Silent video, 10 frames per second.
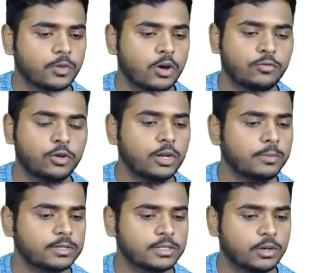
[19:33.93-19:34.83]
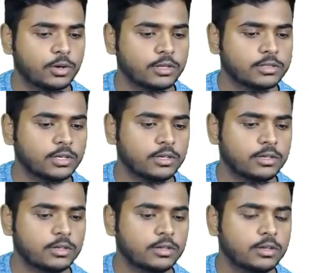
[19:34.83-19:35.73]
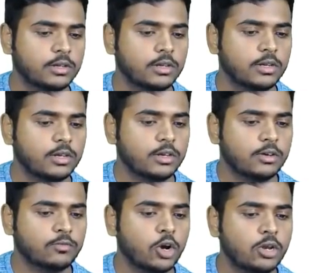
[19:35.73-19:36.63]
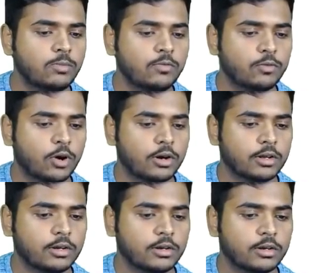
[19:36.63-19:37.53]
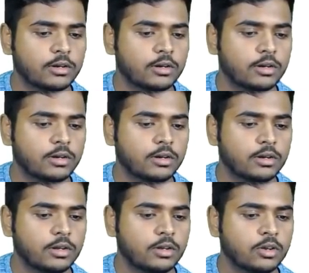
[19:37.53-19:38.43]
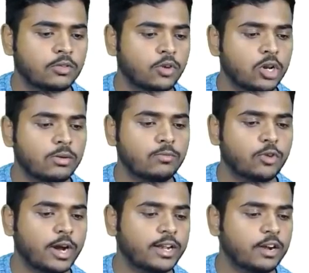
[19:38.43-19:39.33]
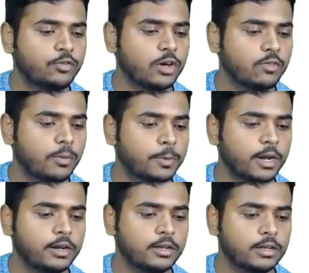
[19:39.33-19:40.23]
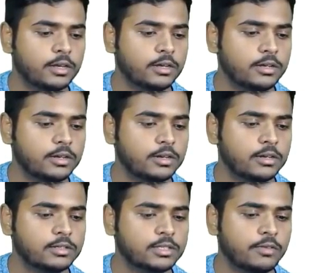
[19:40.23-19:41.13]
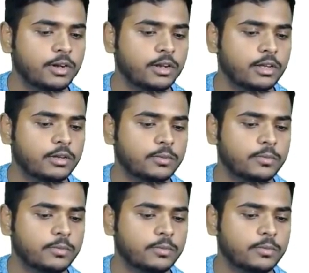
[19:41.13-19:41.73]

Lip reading: or 40% you can say. Volume of water to the volume of void that we have obtained here, 70.